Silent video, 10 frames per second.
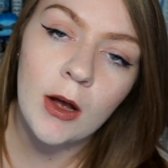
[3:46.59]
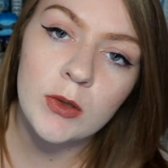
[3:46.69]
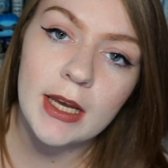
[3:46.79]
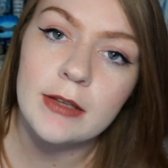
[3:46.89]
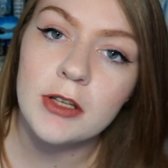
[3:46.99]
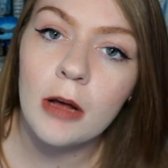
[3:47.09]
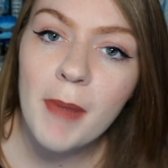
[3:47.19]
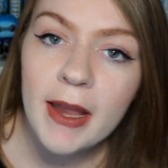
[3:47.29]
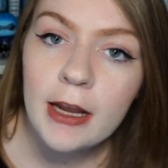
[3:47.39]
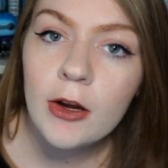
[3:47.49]
out as
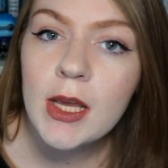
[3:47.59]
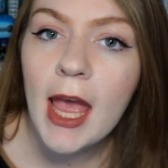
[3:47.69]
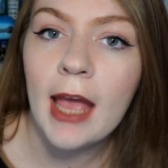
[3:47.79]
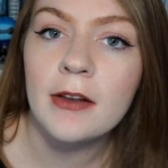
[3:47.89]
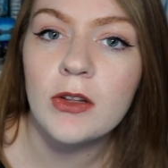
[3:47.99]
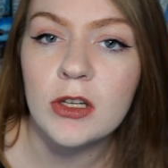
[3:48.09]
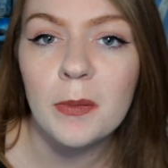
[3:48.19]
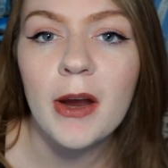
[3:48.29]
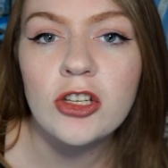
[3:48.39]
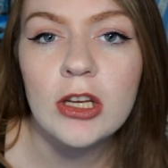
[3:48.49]
non-binary and the
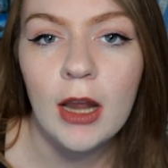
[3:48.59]
depression